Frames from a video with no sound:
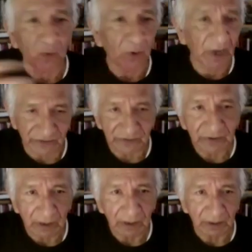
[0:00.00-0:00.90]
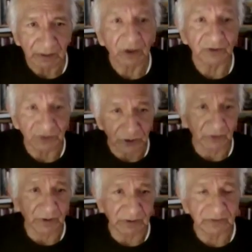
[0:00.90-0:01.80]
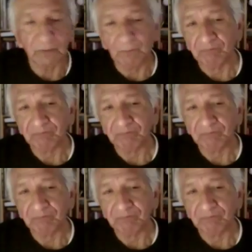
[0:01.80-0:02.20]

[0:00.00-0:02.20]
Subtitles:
quests or journeys,